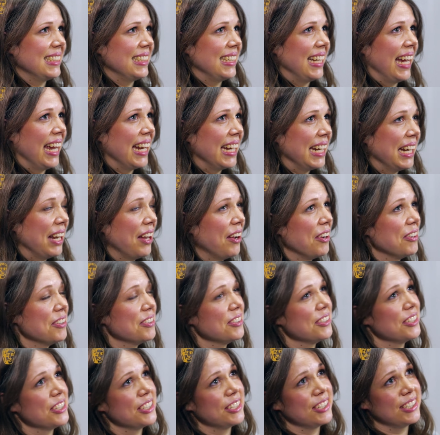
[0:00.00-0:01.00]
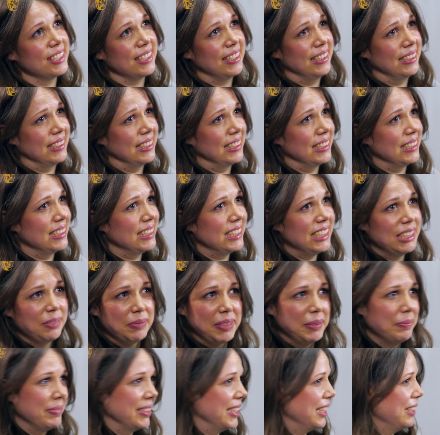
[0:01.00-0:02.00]
Ken Loach and
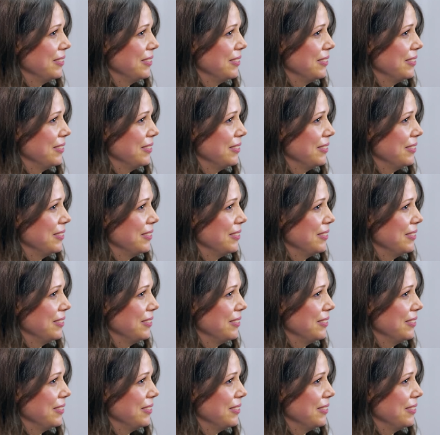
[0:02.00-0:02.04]
Jimmy